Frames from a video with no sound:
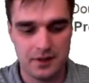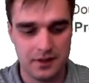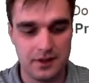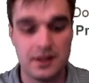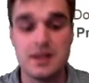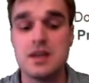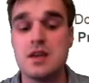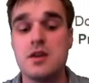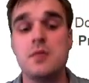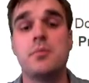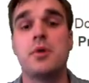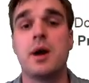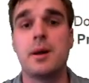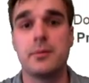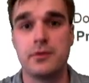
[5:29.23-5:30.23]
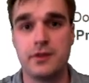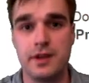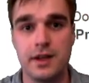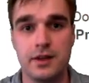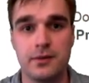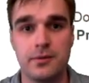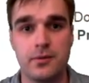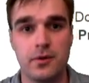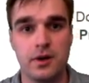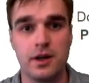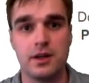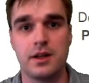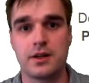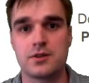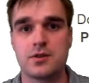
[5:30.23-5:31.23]
EEPROM stands for
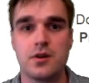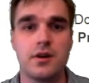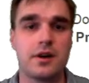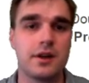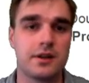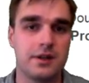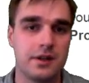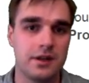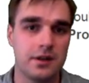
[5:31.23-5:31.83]
electronically